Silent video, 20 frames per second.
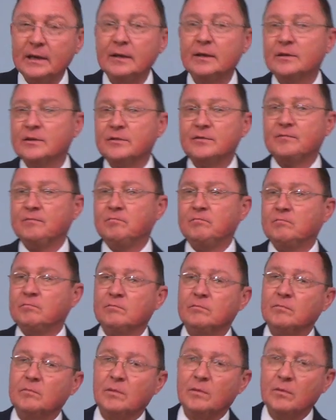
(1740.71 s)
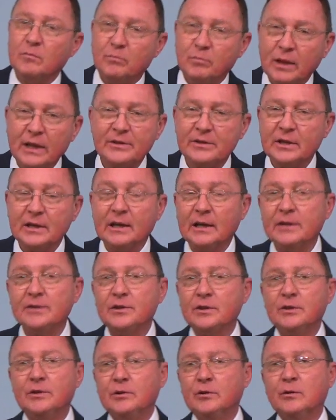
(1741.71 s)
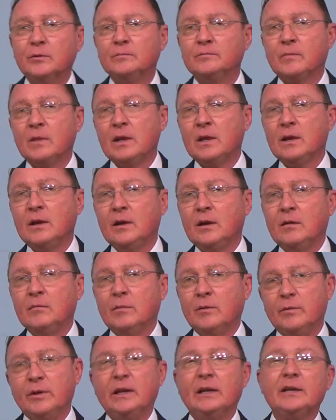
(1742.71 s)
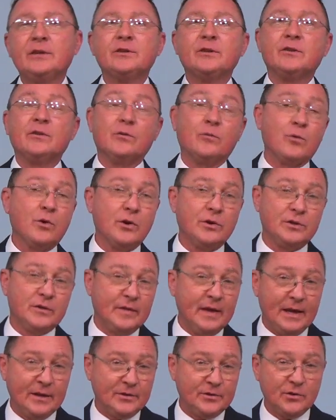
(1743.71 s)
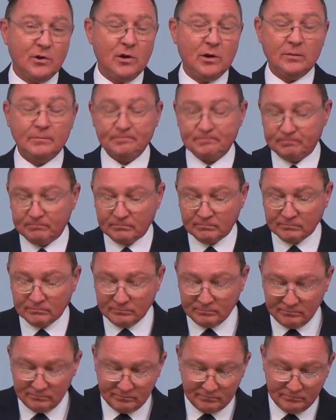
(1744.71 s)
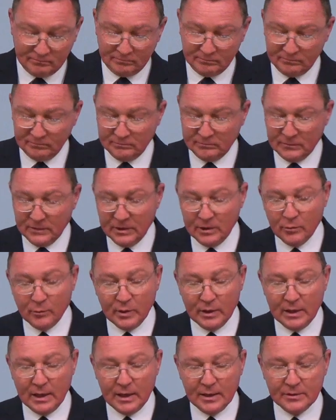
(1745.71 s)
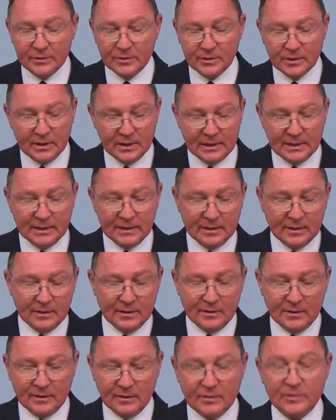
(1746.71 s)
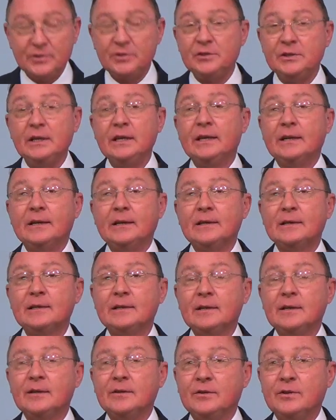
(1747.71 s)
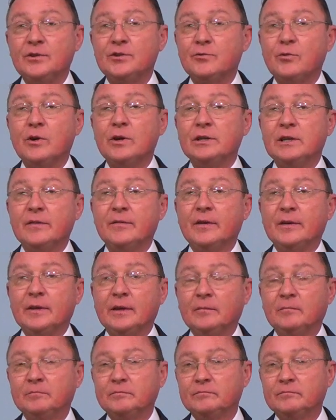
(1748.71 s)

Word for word: it's a blessing to listen to. But when you listen to the words of that song, you realize sin destroys everything.